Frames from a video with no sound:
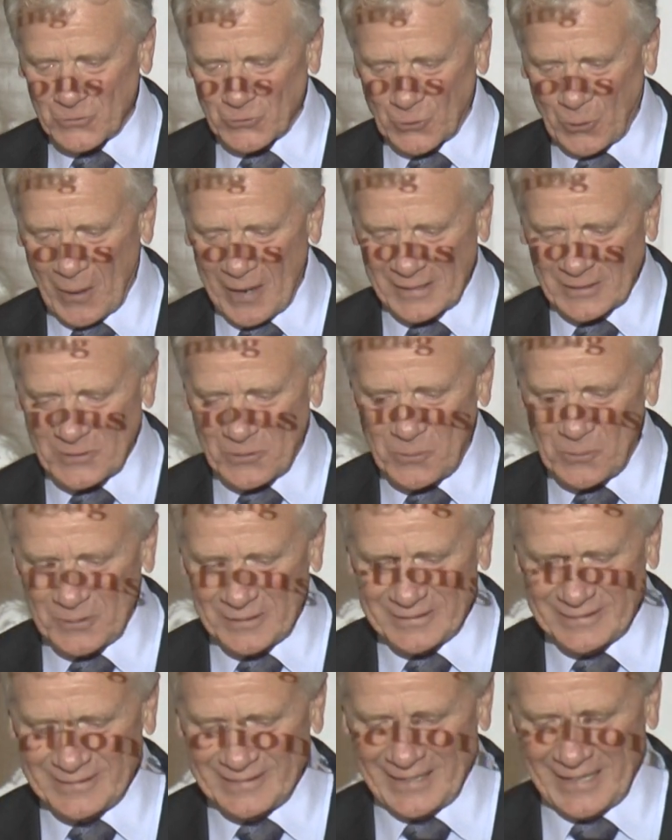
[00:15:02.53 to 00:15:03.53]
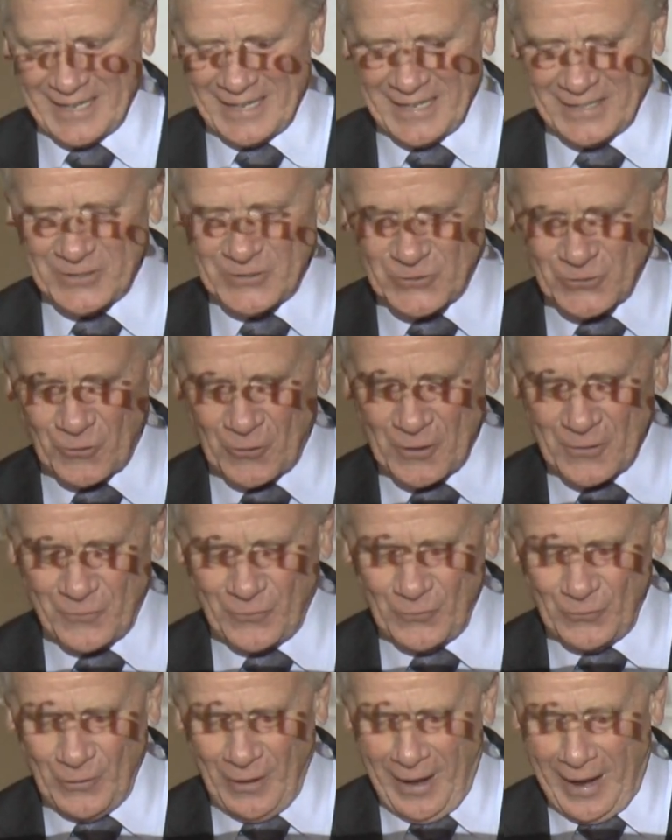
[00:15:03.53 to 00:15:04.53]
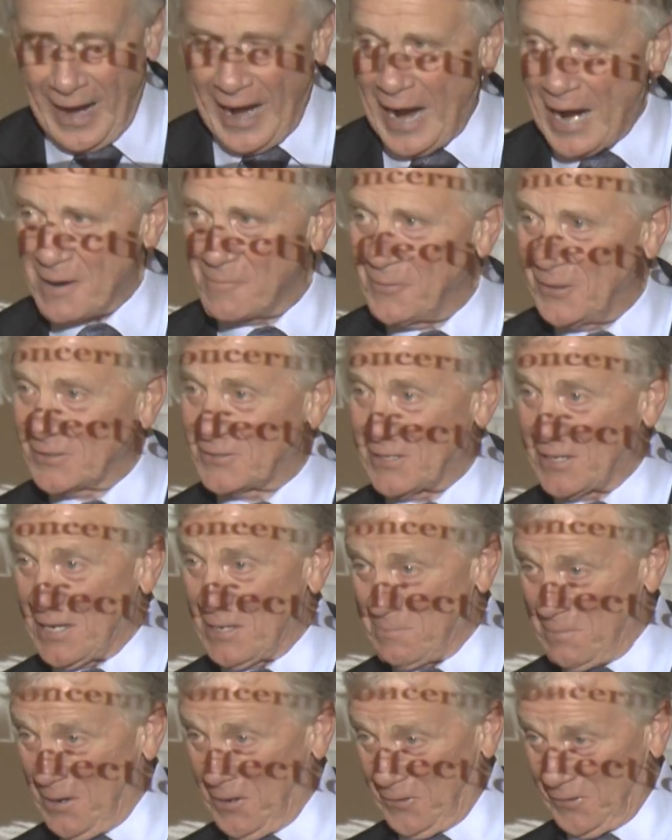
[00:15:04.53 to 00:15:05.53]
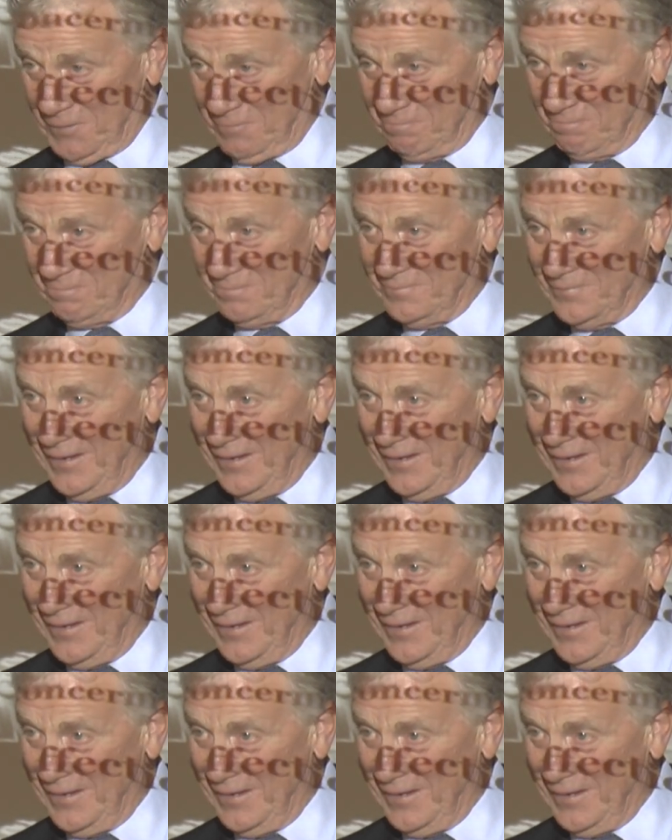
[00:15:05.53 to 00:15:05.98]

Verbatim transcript: tranquil and joyful, I want to get married.